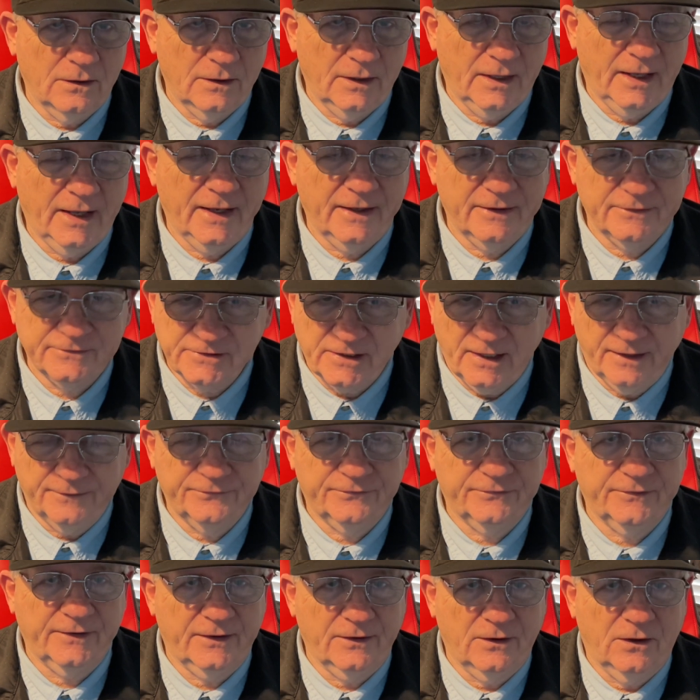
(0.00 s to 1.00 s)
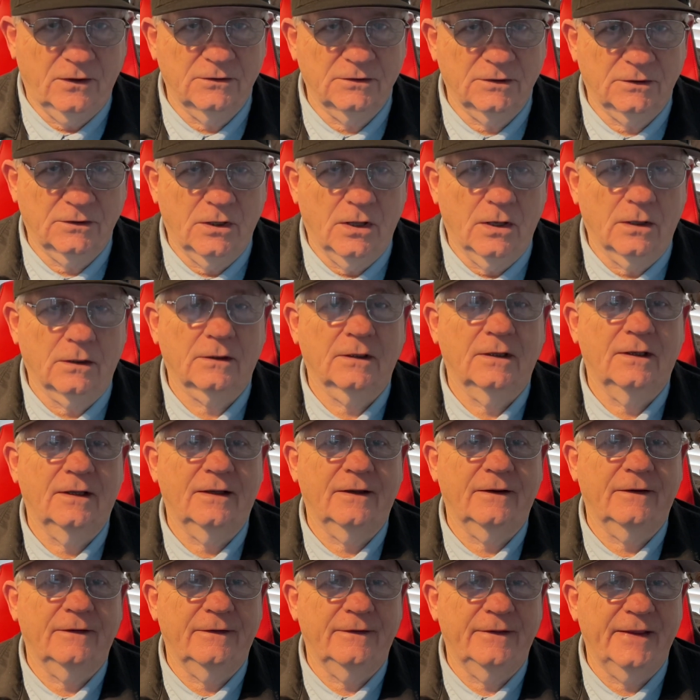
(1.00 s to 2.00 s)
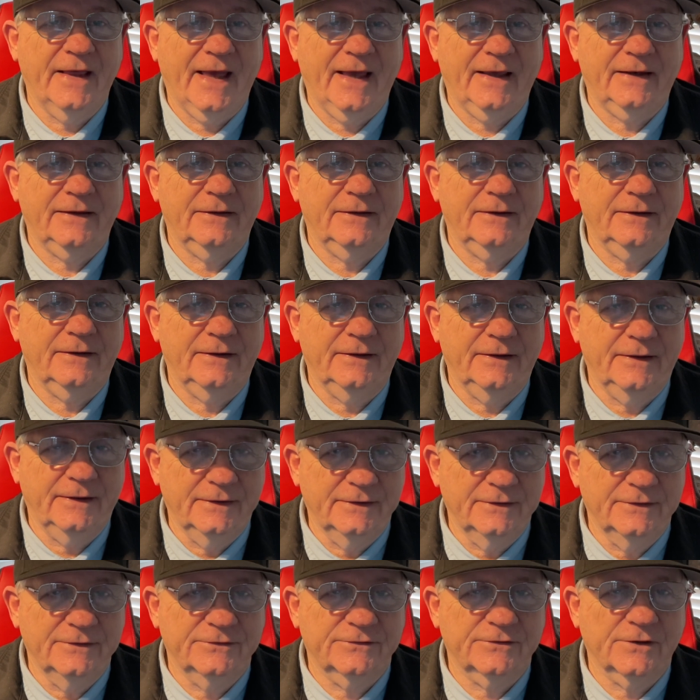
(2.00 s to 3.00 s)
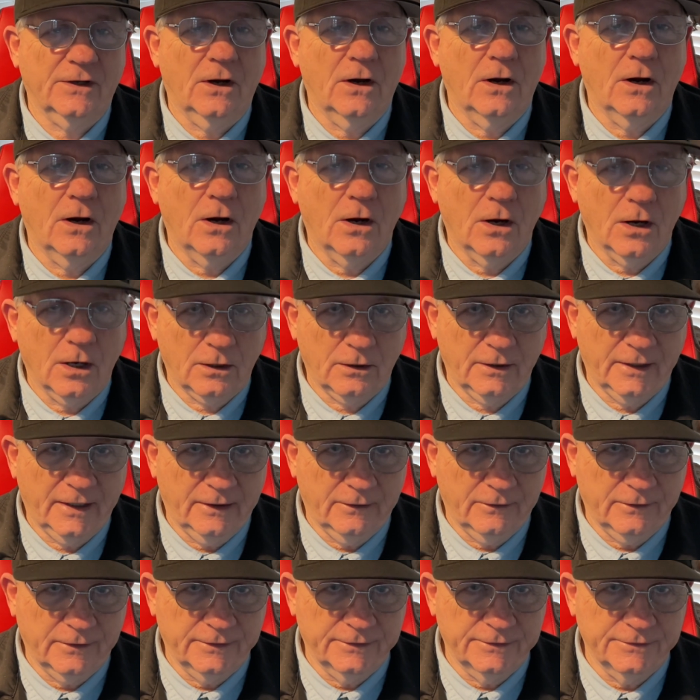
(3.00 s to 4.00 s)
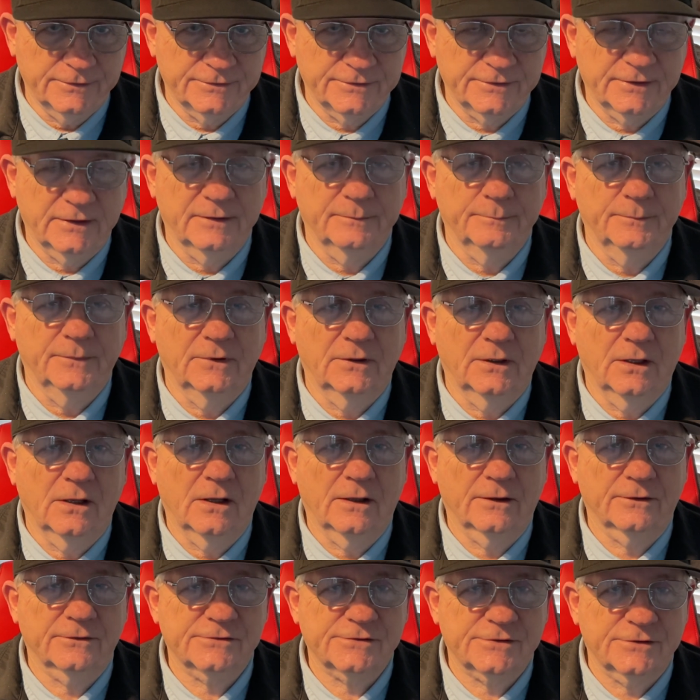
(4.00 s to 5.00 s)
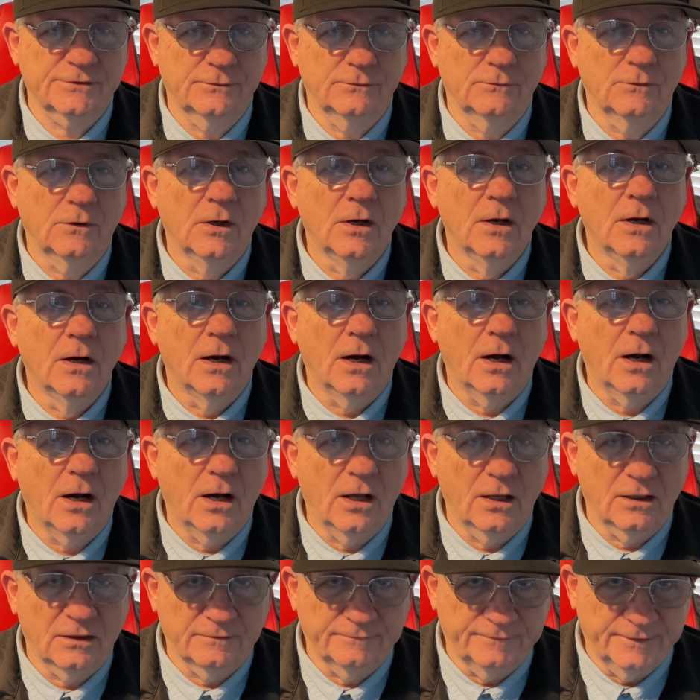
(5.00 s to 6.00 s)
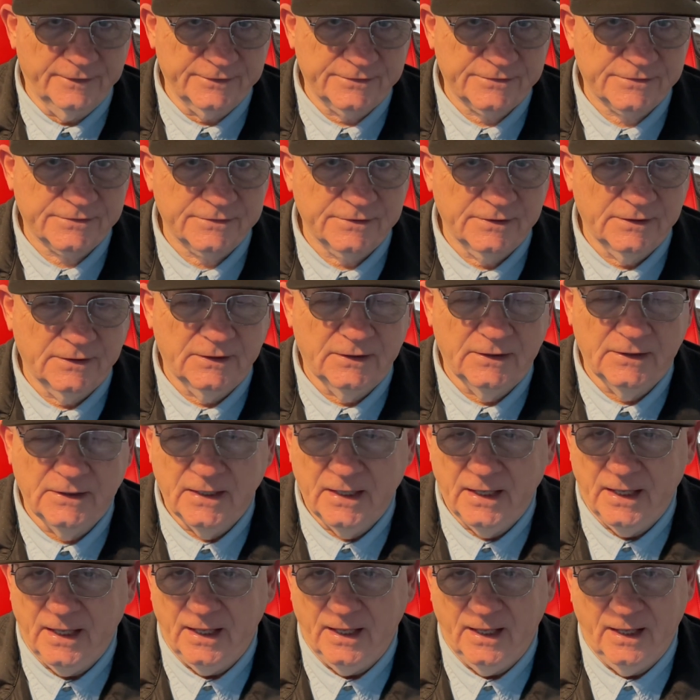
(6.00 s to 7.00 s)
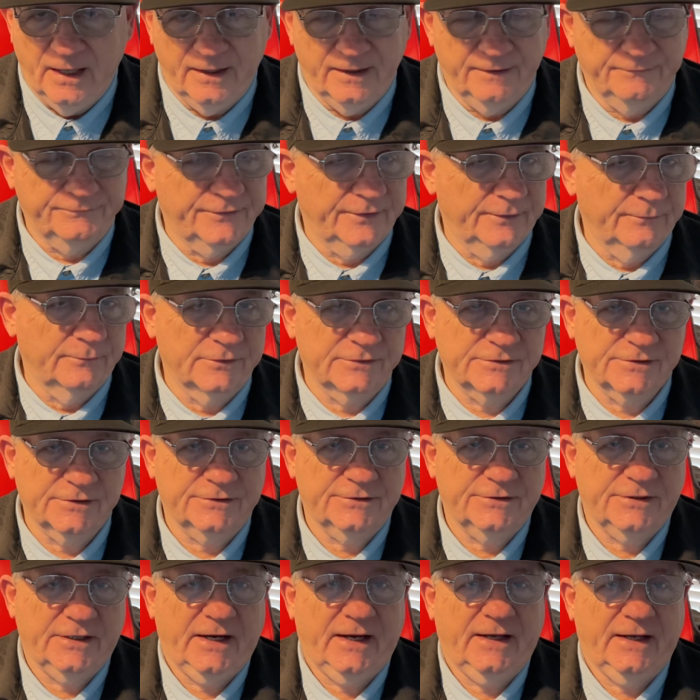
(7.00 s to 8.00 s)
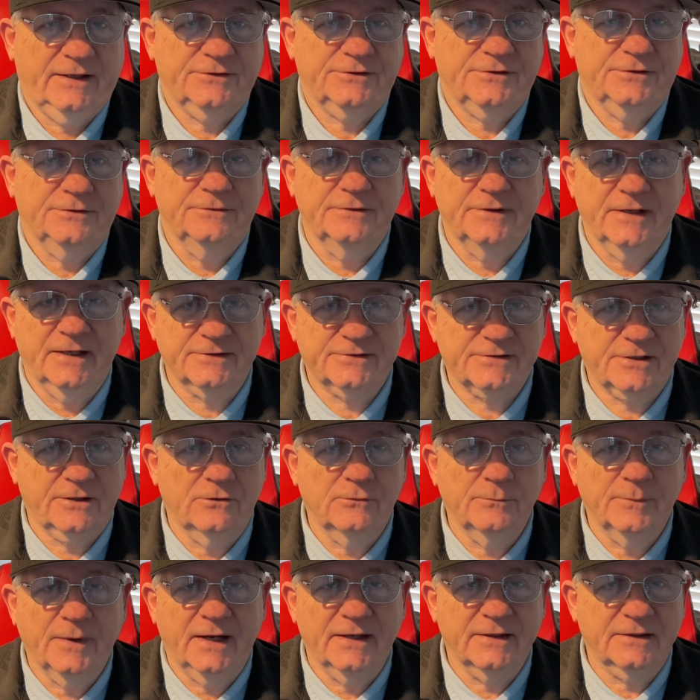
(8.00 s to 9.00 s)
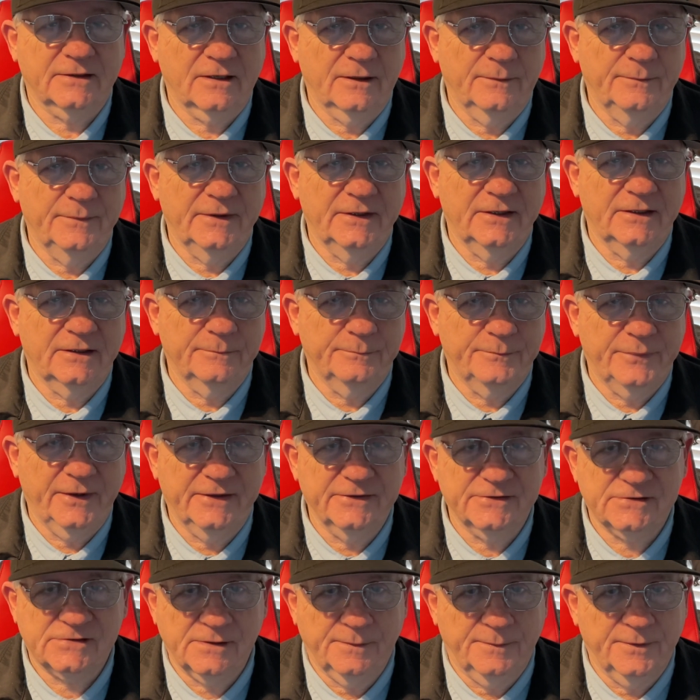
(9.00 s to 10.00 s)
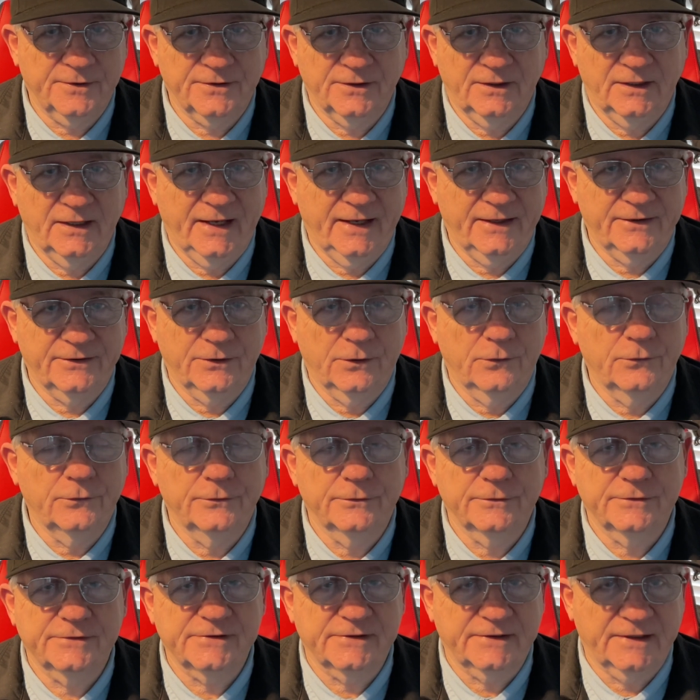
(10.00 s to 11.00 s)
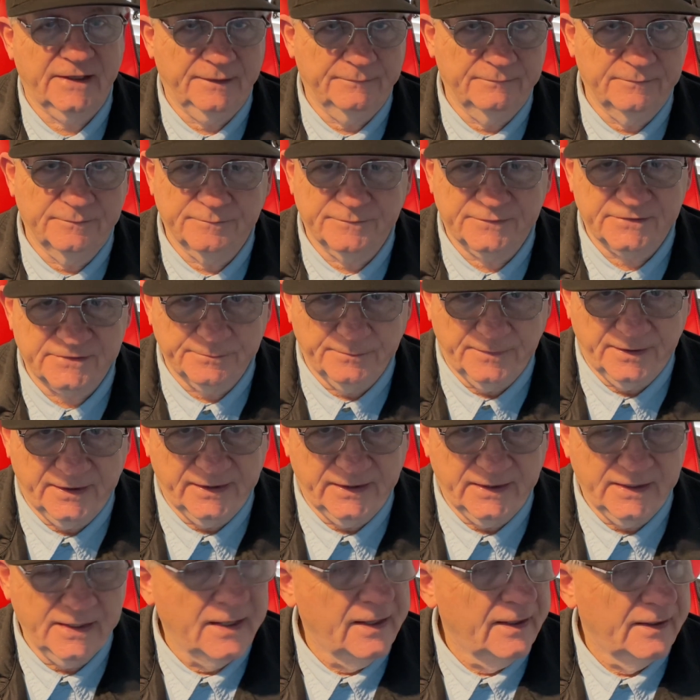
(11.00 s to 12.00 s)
as I've said all along, that is our heritage. It belongs to all of us. If there was a chance UNESCO might come in and pay some of the landowners and give them some money,